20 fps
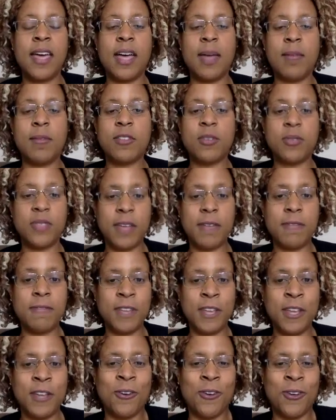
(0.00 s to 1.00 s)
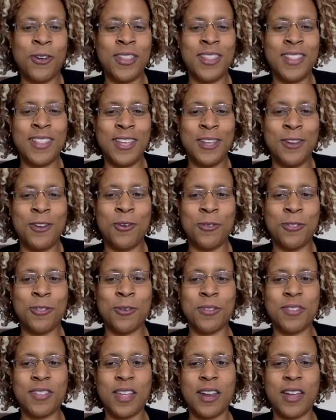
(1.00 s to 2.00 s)
So they feed on,
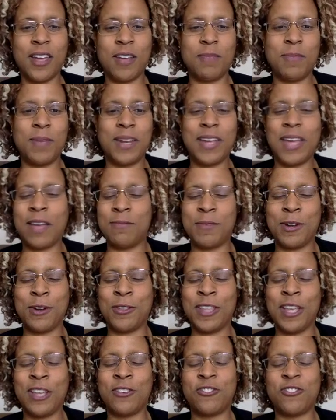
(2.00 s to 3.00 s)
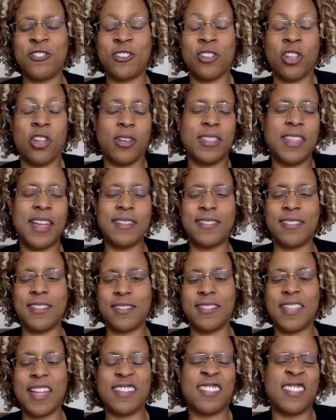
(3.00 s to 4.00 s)
those that haven't been on the industry long. That's
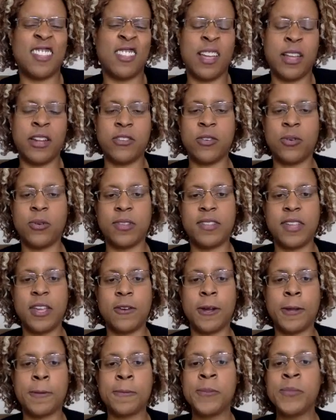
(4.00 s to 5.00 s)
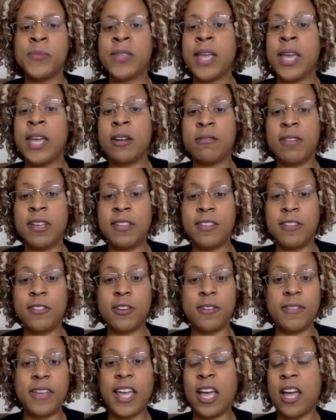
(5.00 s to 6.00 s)
the untold secret. In a recent
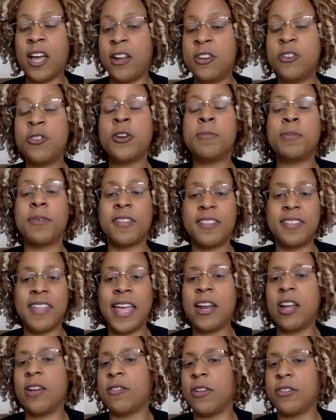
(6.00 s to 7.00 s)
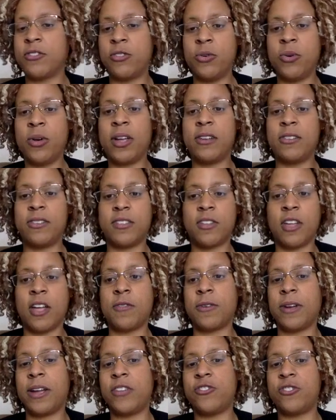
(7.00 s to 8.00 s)
survey, 100% of 200
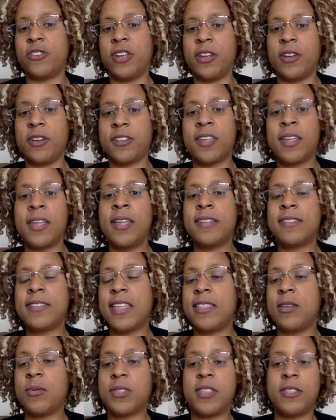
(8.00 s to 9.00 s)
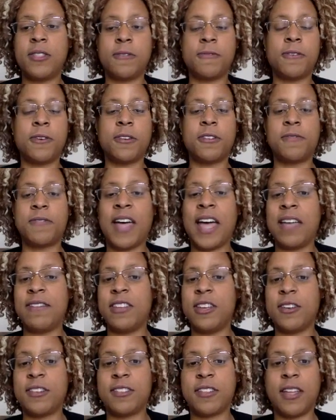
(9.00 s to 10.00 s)
software engineers said that within the first 5
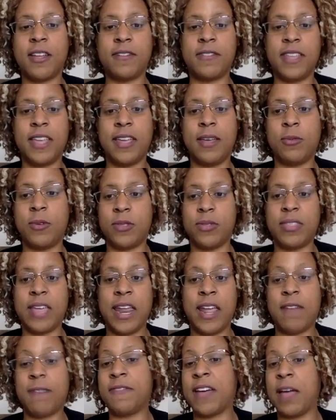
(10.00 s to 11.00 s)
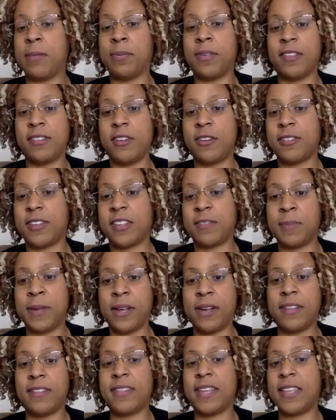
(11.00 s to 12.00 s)
years that have 5+ years
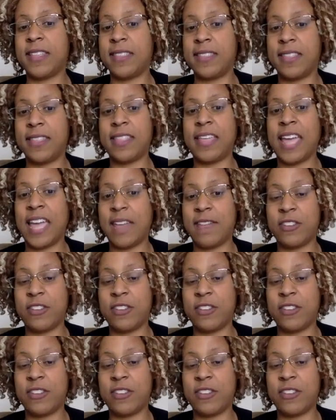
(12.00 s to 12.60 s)
experience, that they have